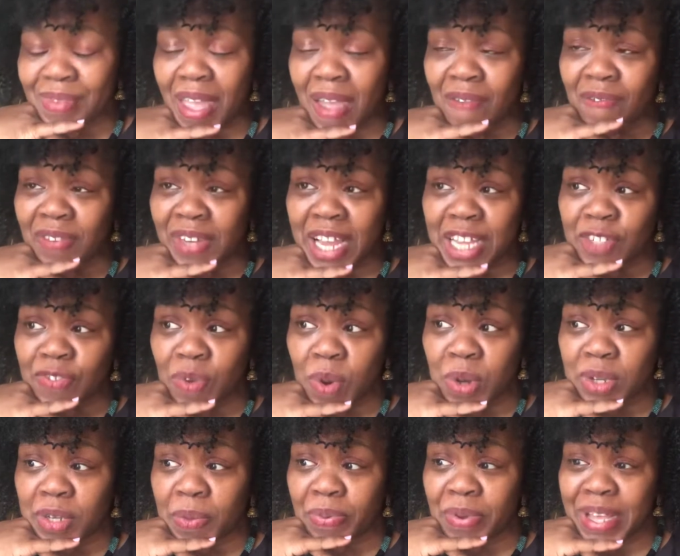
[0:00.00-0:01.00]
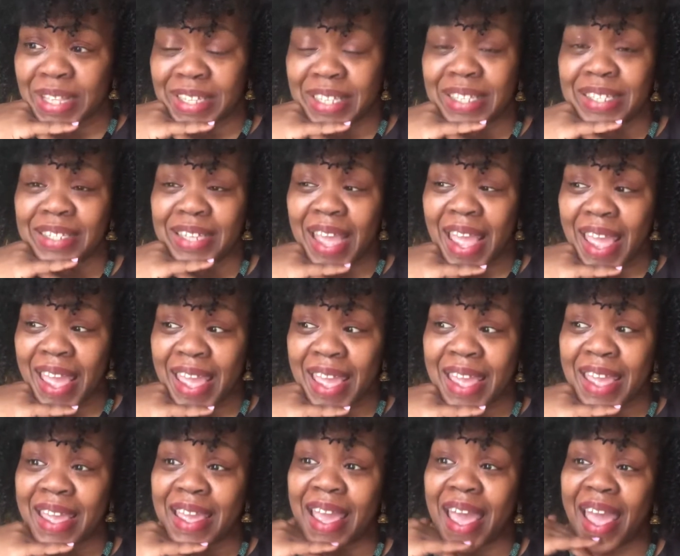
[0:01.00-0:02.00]
flash forward to present
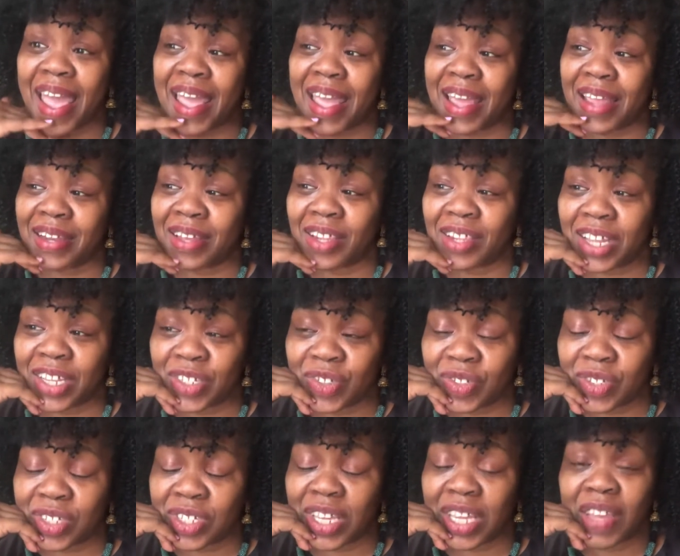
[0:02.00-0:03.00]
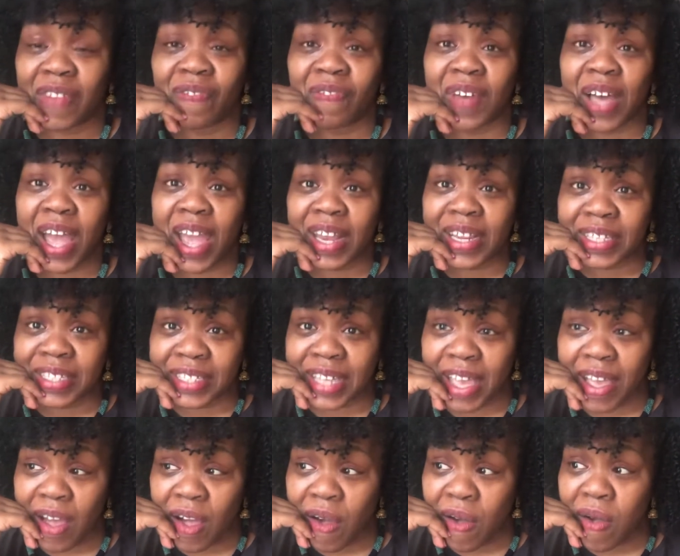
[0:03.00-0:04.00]
day, and Electra's looking fine as
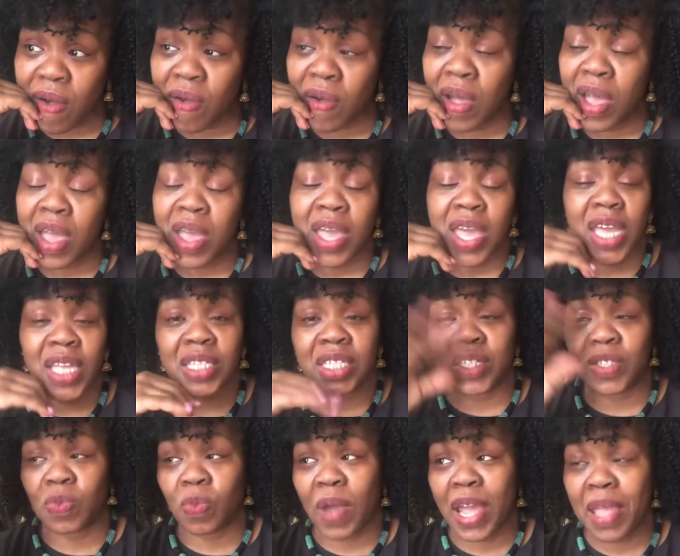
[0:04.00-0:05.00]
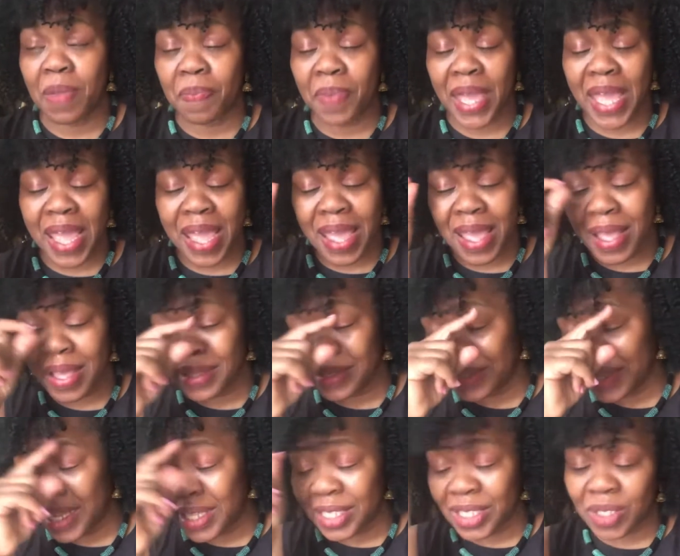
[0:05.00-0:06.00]
hell in these white pants
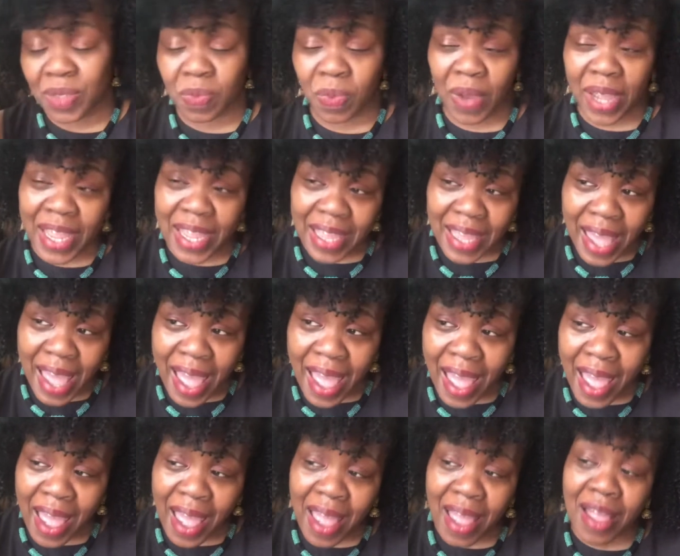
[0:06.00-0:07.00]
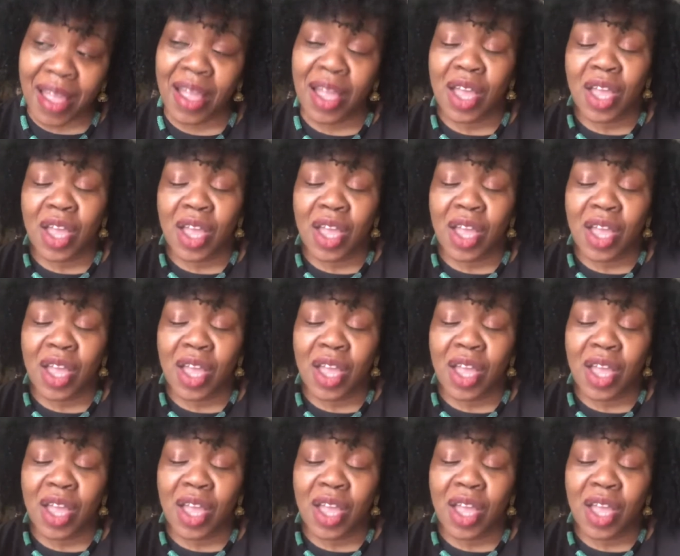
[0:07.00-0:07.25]
and this white hat.